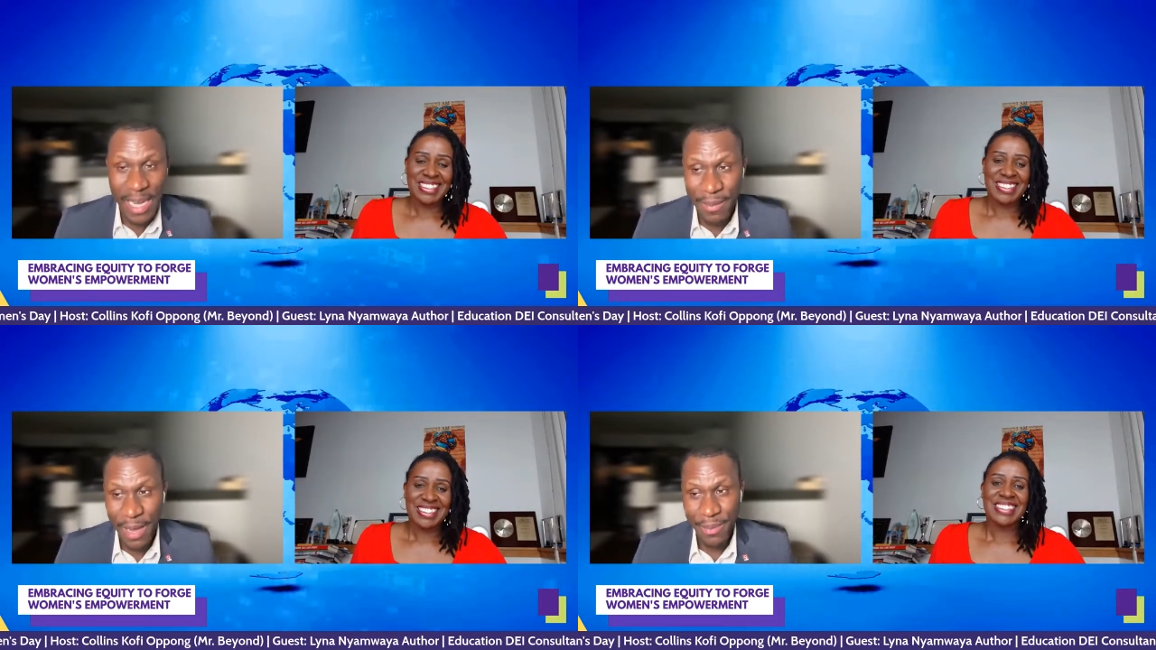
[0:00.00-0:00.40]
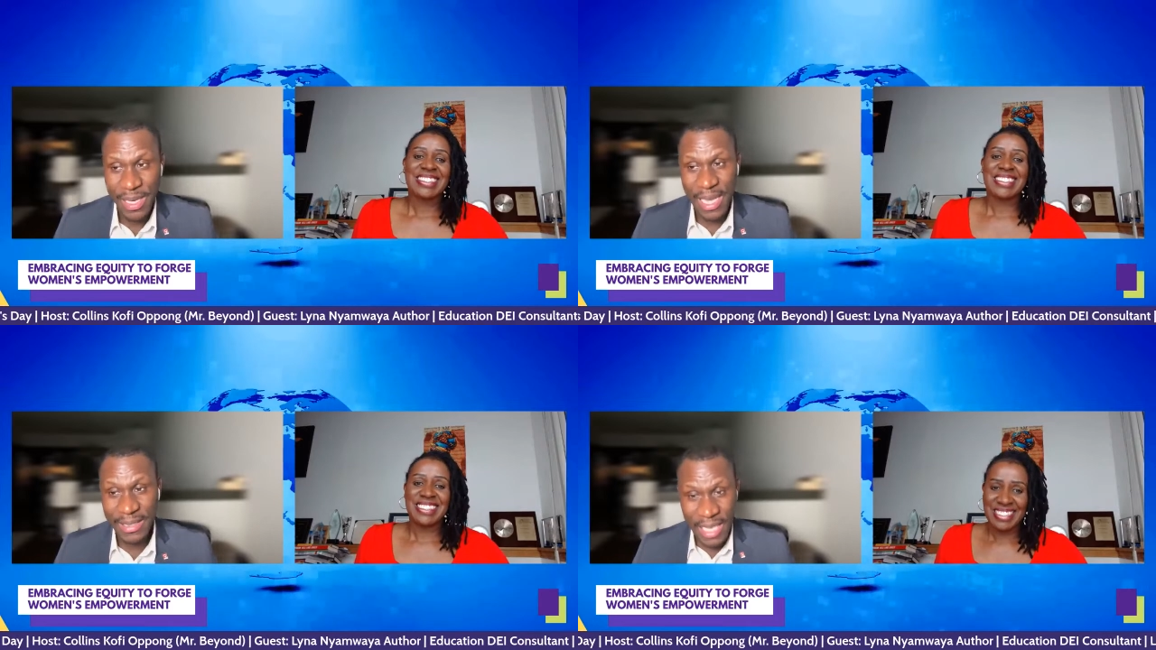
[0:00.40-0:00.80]
Speaker 1: And I'm
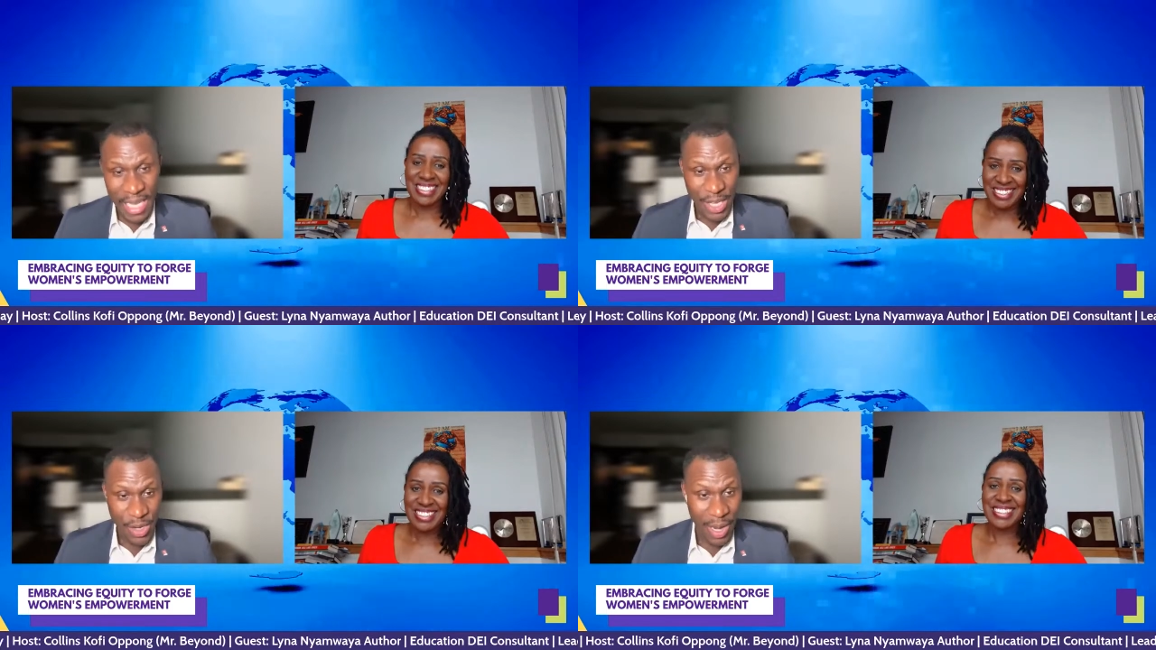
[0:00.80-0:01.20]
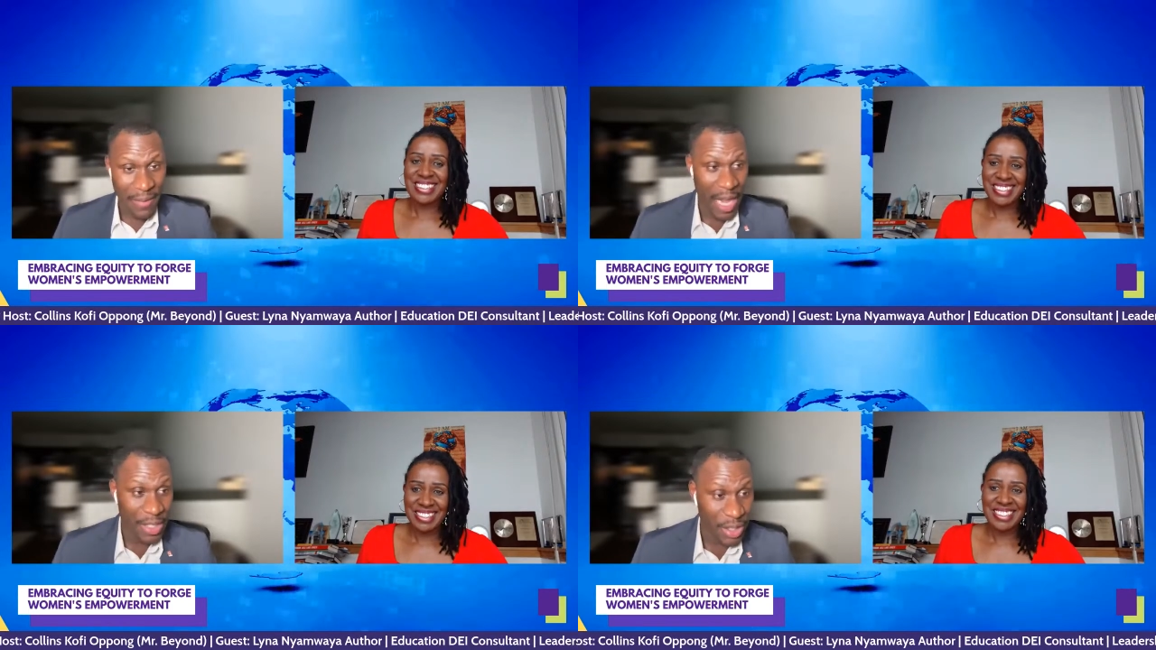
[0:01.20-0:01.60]
happy that you
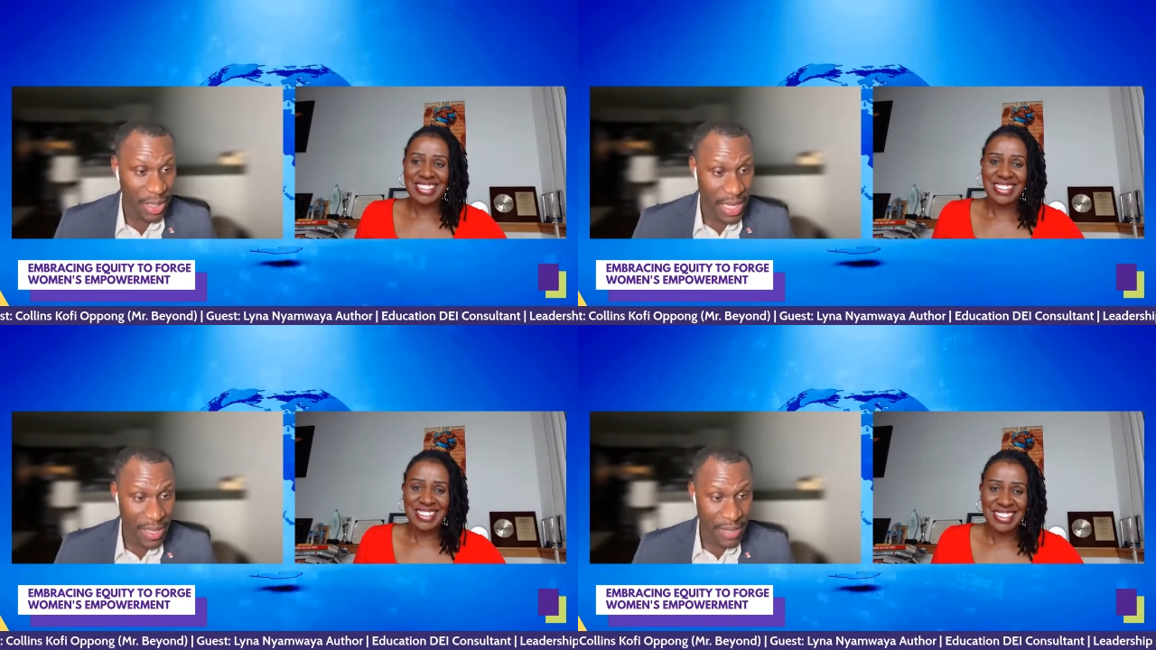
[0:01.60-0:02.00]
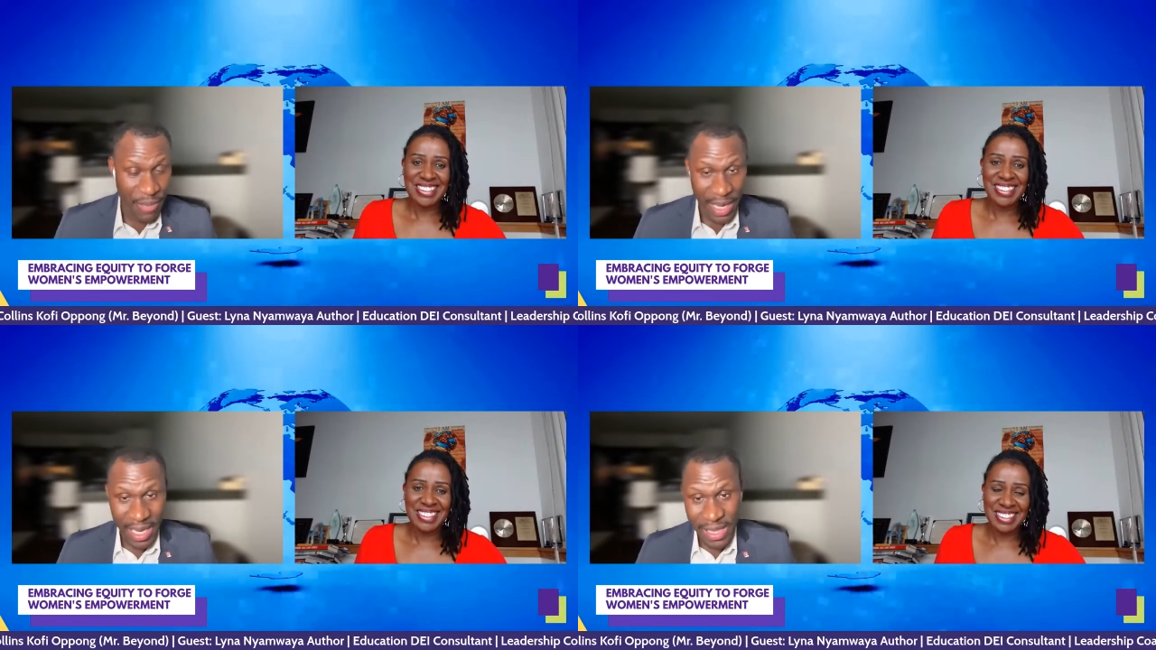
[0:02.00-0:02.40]
are actually
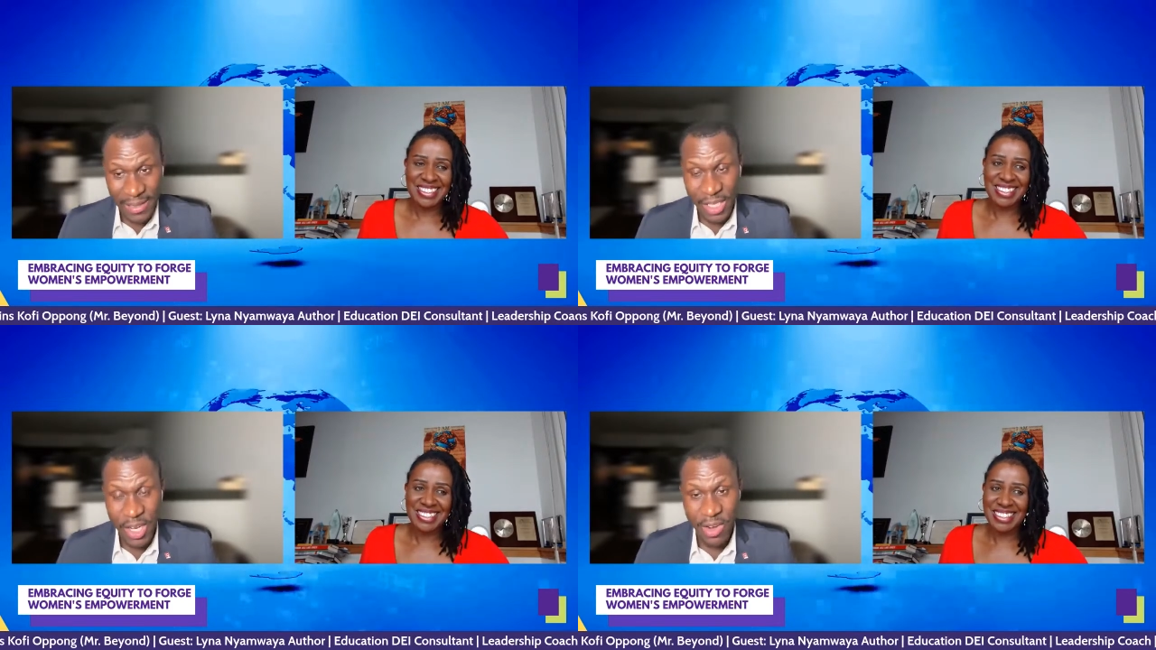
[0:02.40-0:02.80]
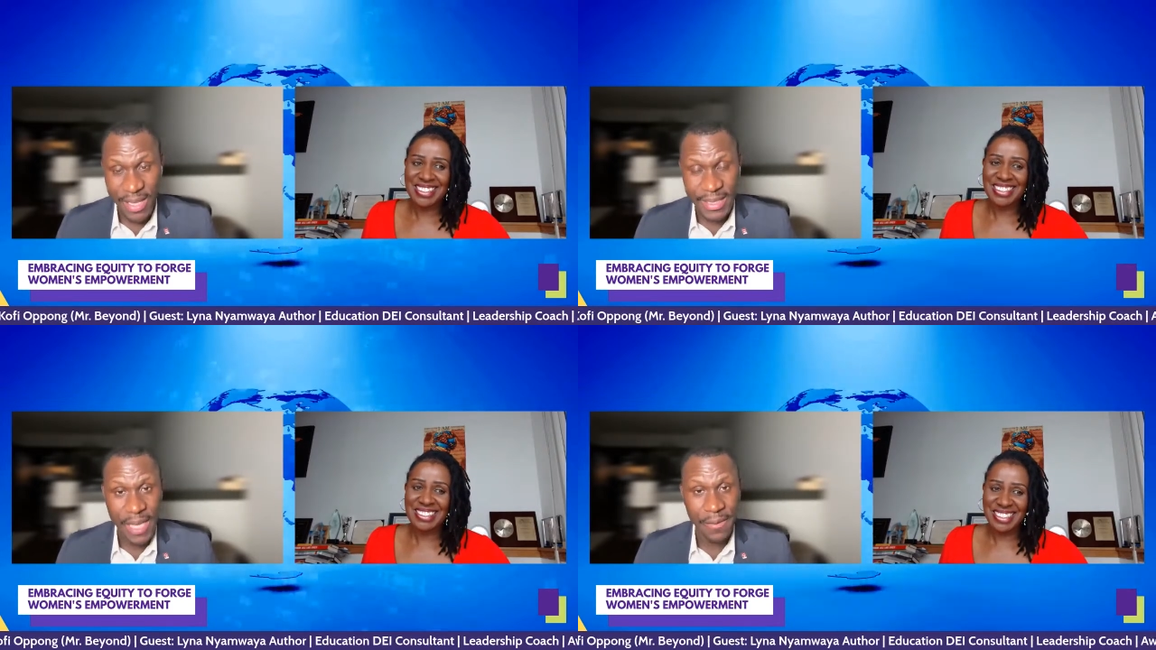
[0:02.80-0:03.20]
making this
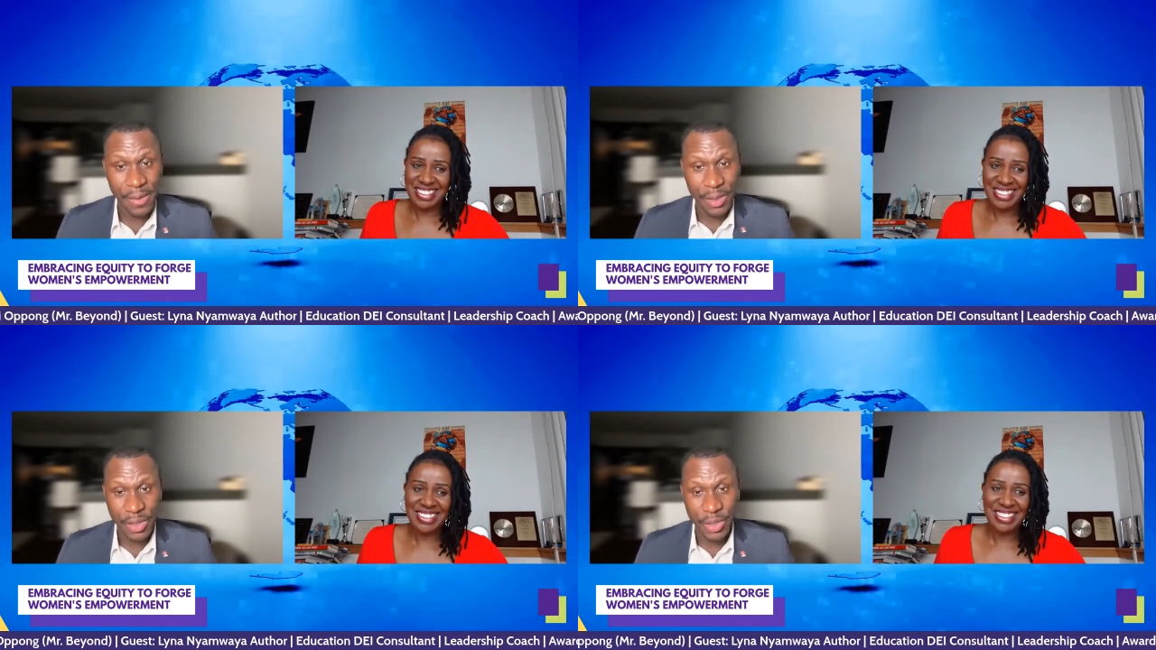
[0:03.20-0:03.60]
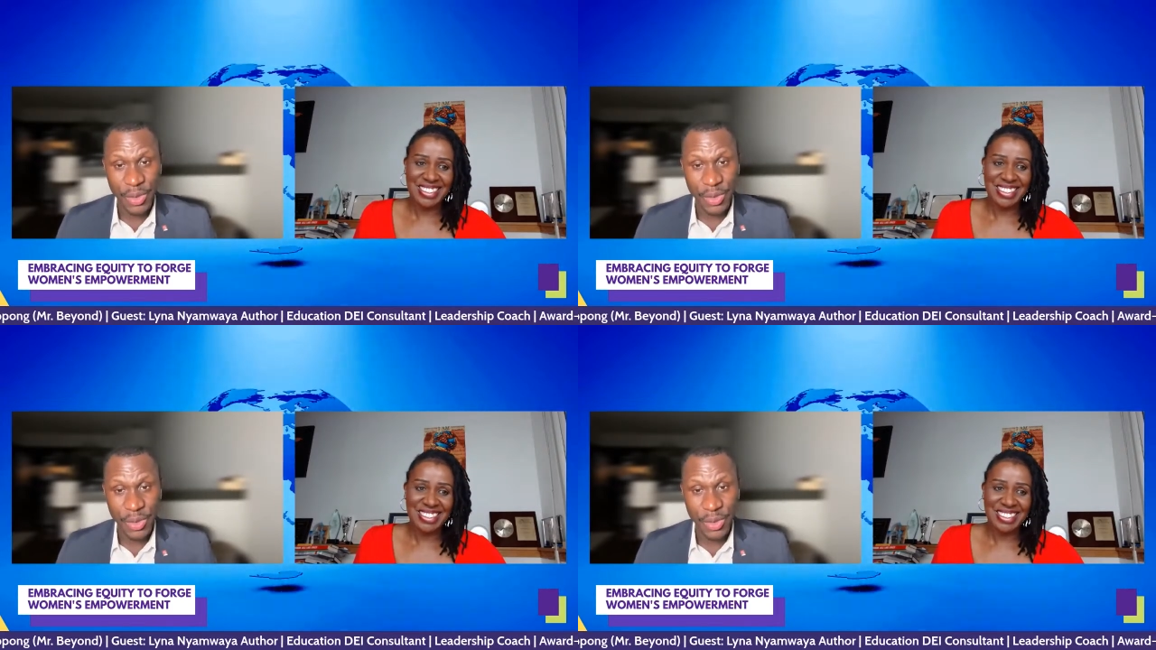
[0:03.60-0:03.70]
great effort